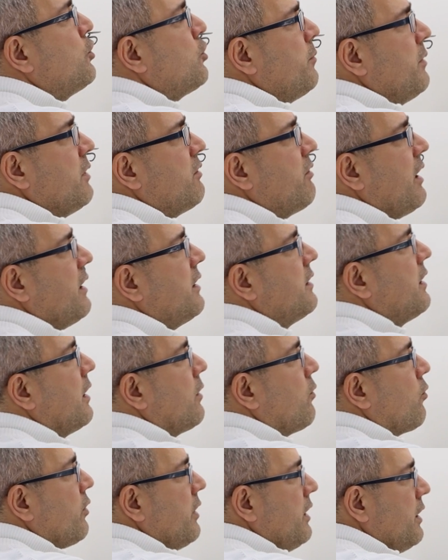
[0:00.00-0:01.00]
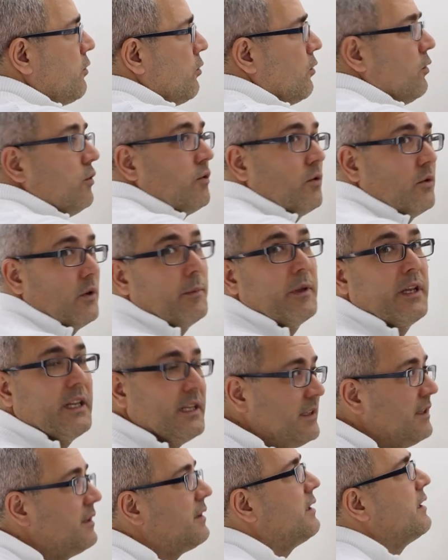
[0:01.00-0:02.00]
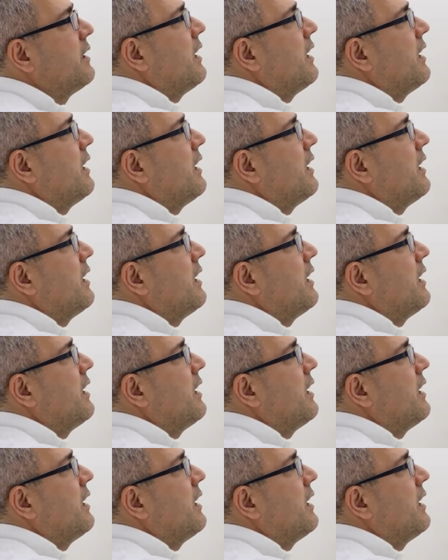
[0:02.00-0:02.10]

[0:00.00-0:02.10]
should be greater than or equal to, I mean, is it